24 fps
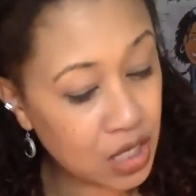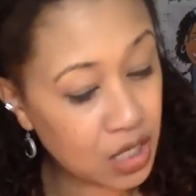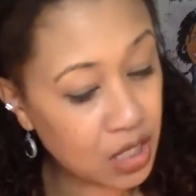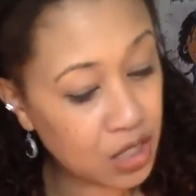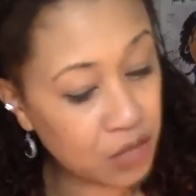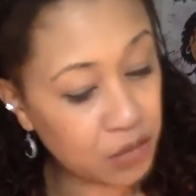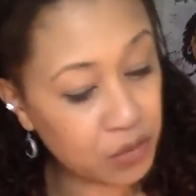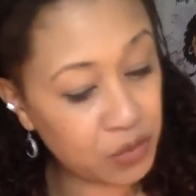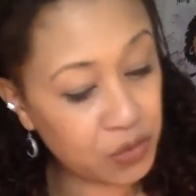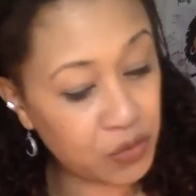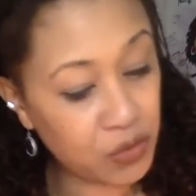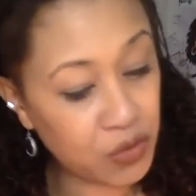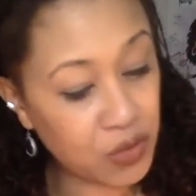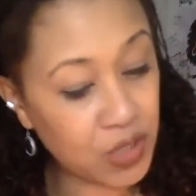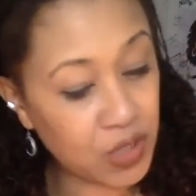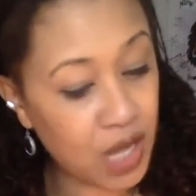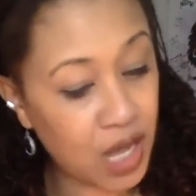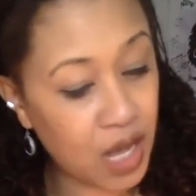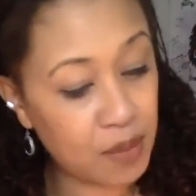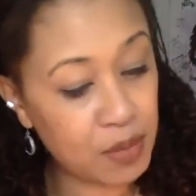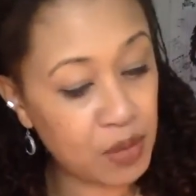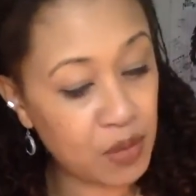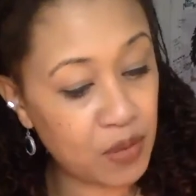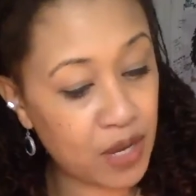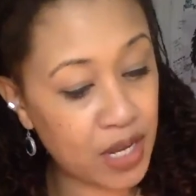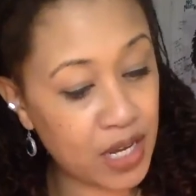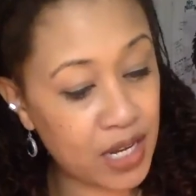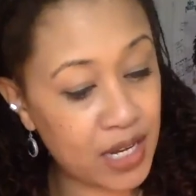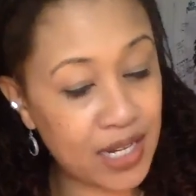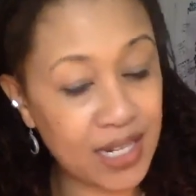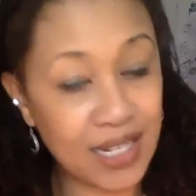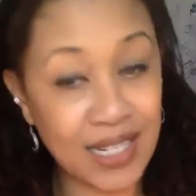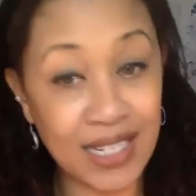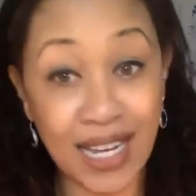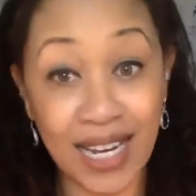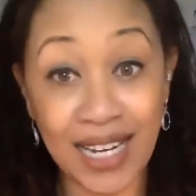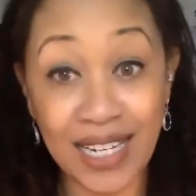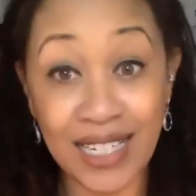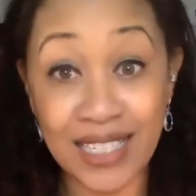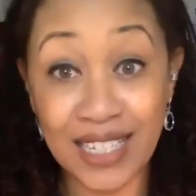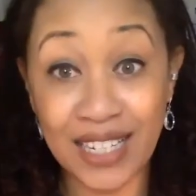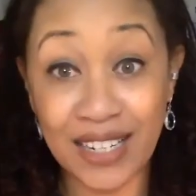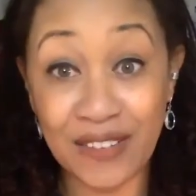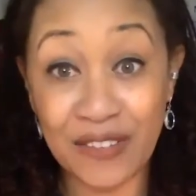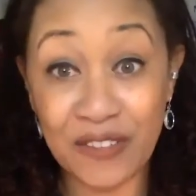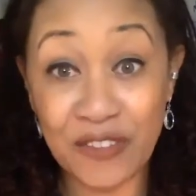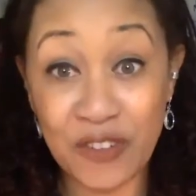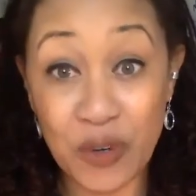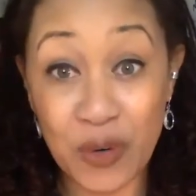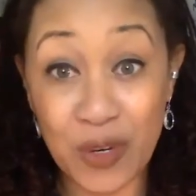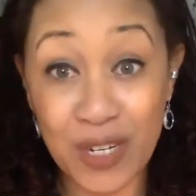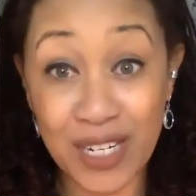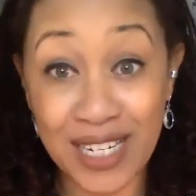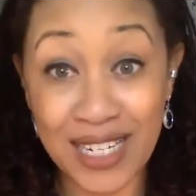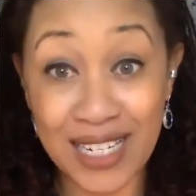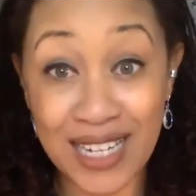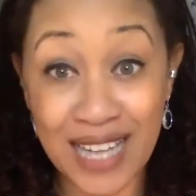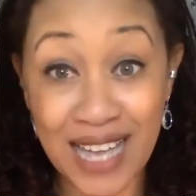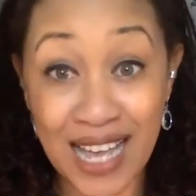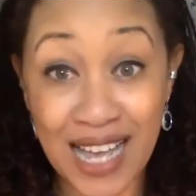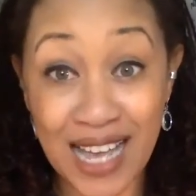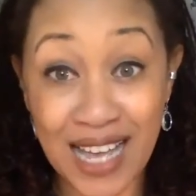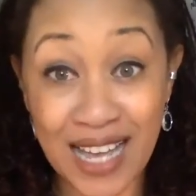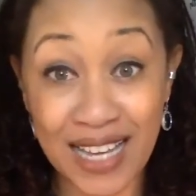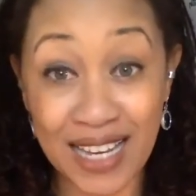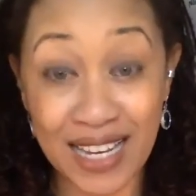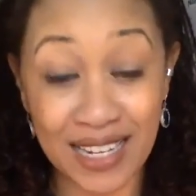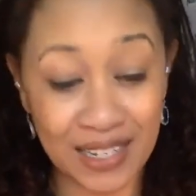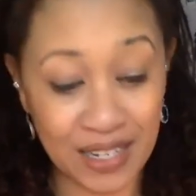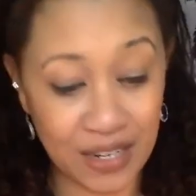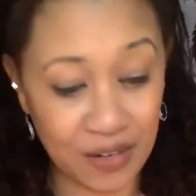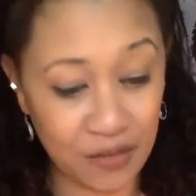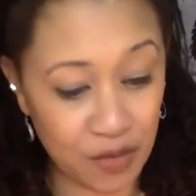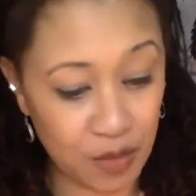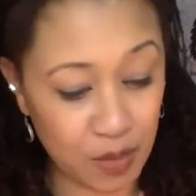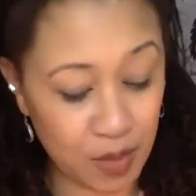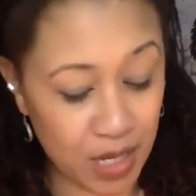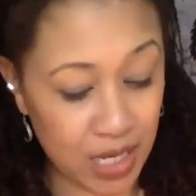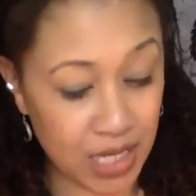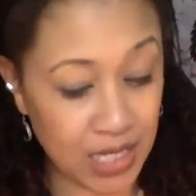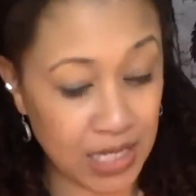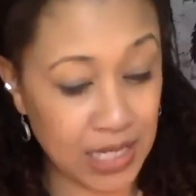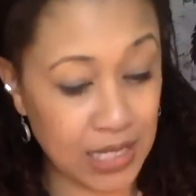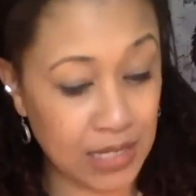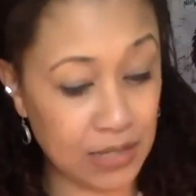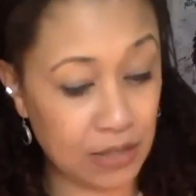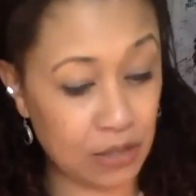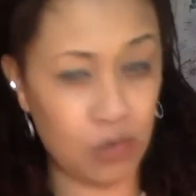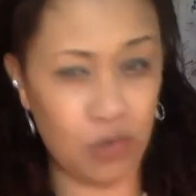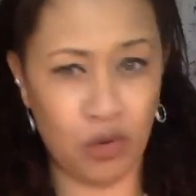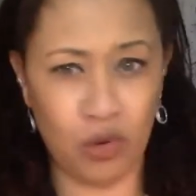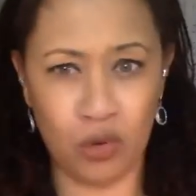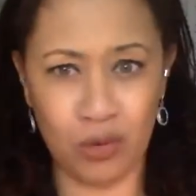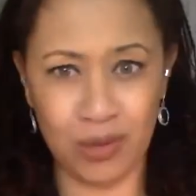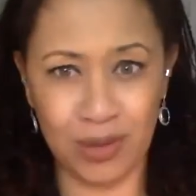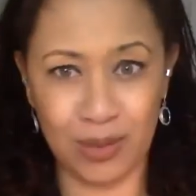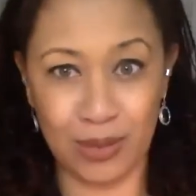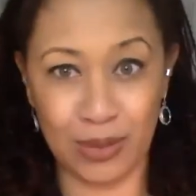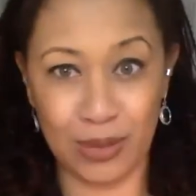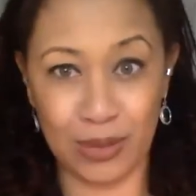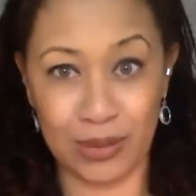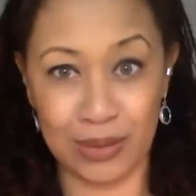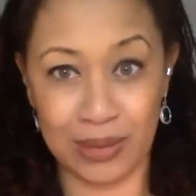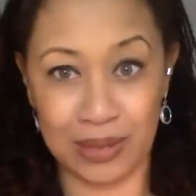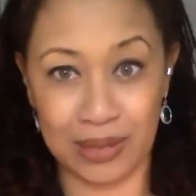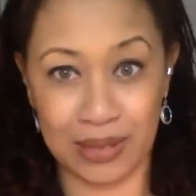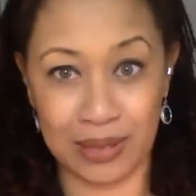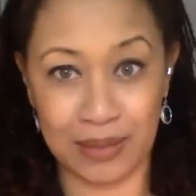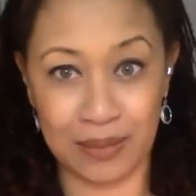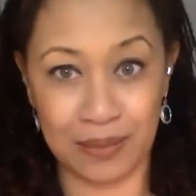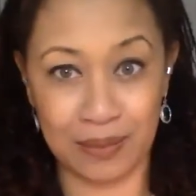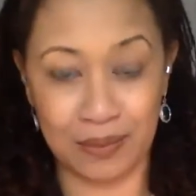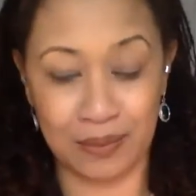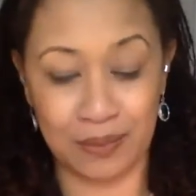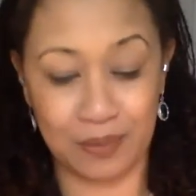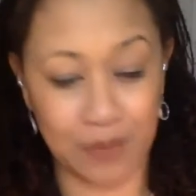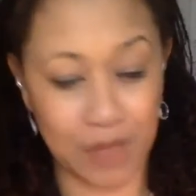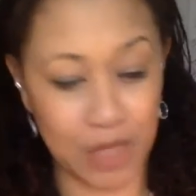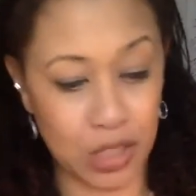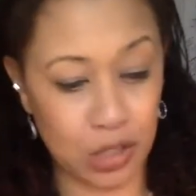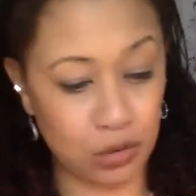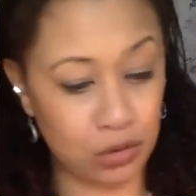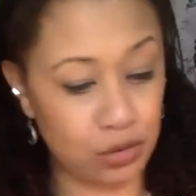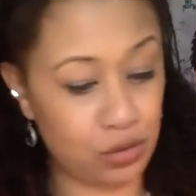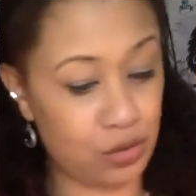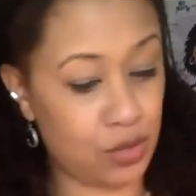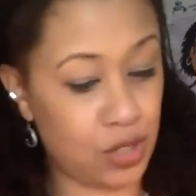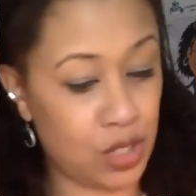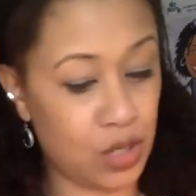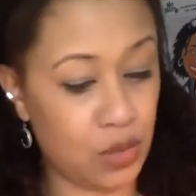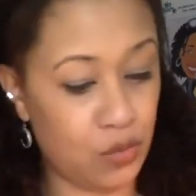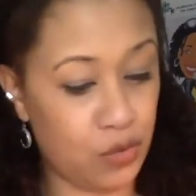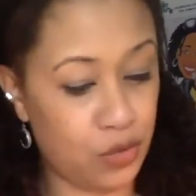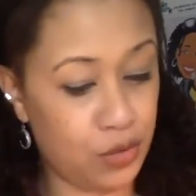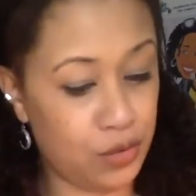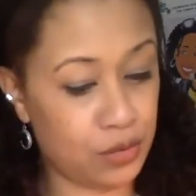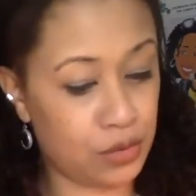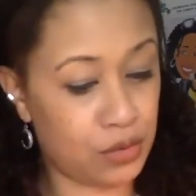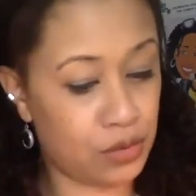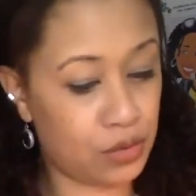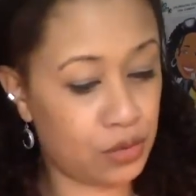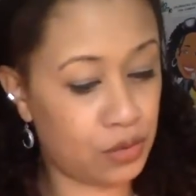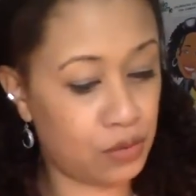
It was first copyrighted in nineteen forty-nine, everybody. So old words, elderly words,